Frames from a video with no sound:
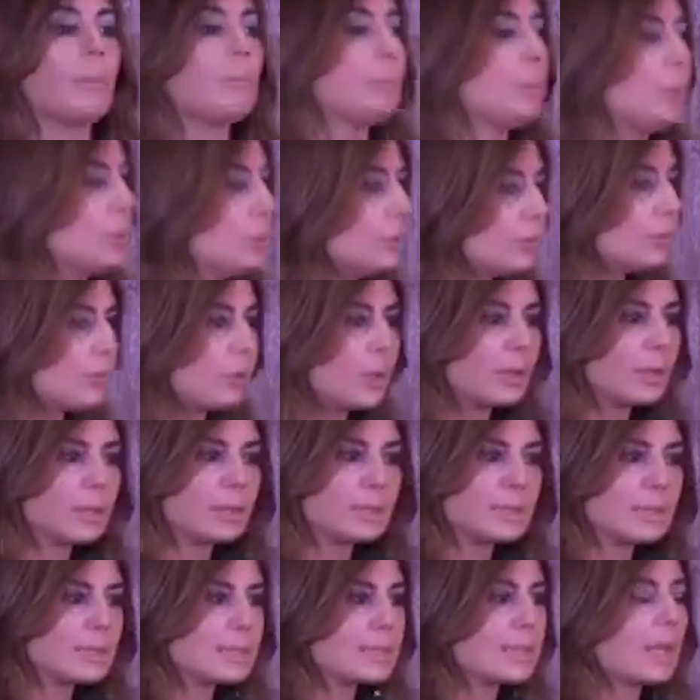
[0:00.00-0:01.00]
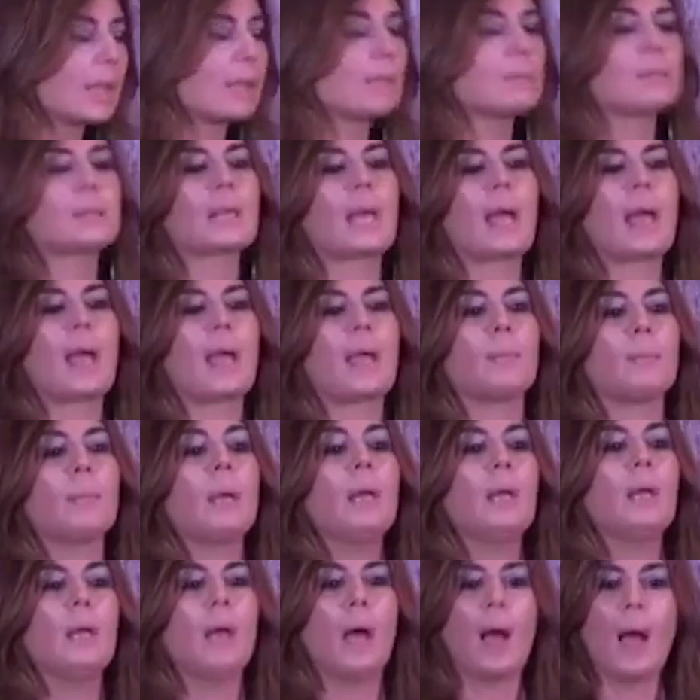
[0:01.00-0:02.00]
beautiful at the same time,
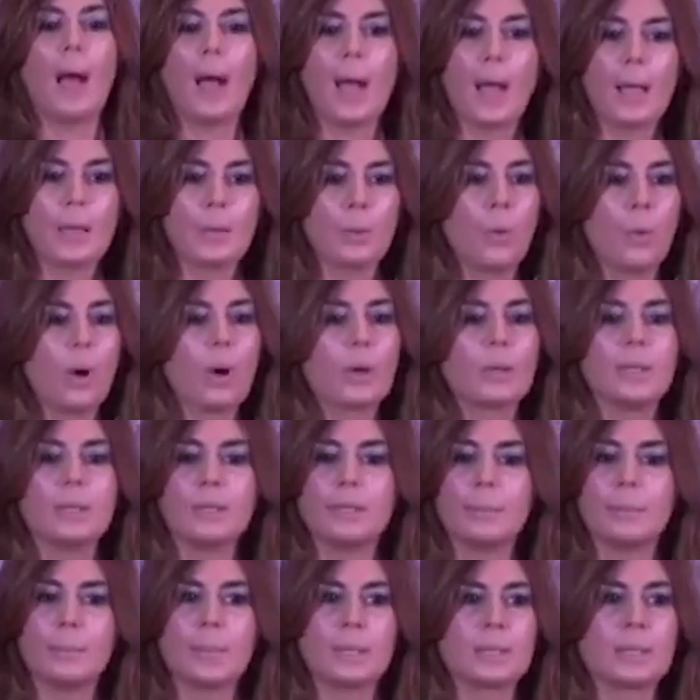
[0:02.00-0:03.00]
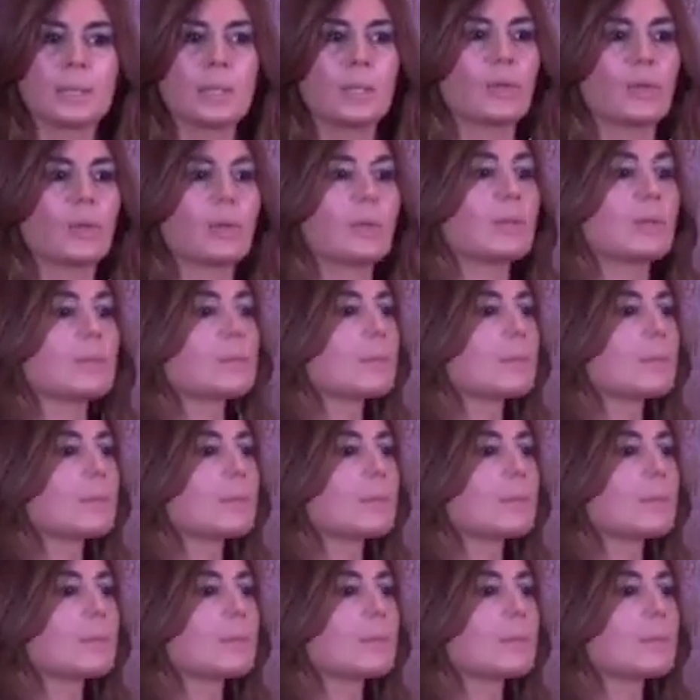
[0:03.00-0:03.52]
high quality materials,